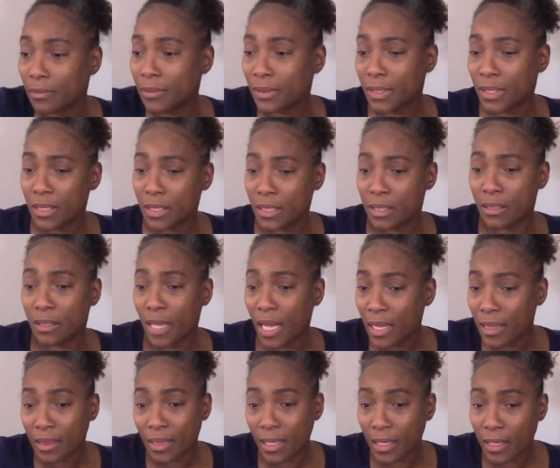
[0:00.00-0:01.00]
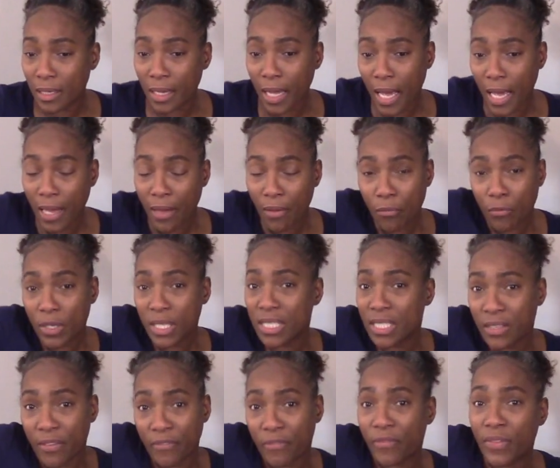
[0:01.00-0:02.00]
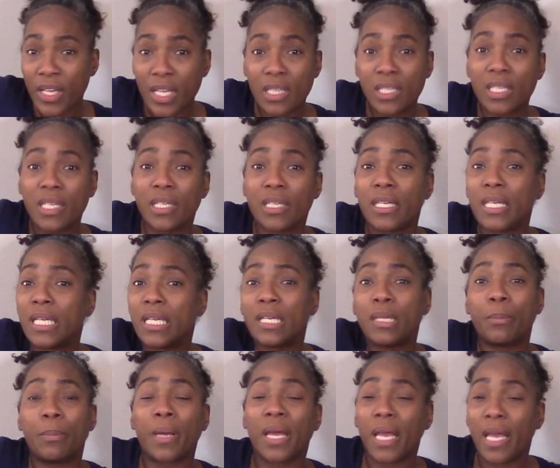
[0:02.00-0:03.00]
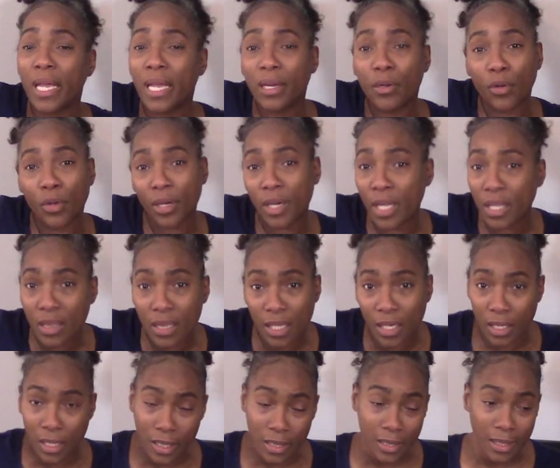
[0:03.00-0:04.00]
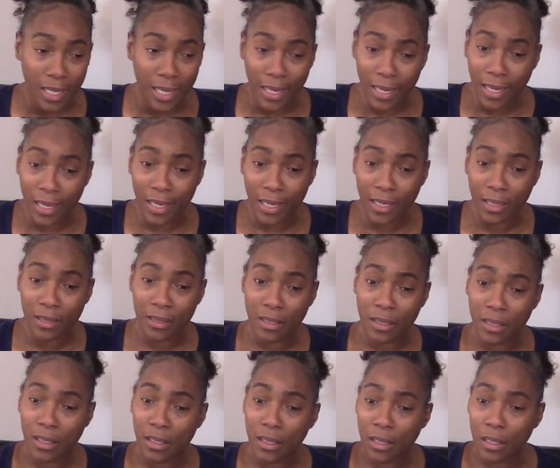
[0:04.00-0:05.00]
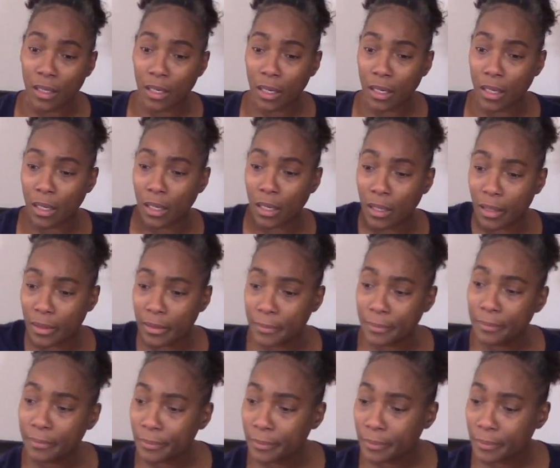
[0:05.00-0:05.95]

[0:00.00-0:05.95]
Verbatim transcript: it's nothing. I wasn't feeling any pain or nothing like that. Um,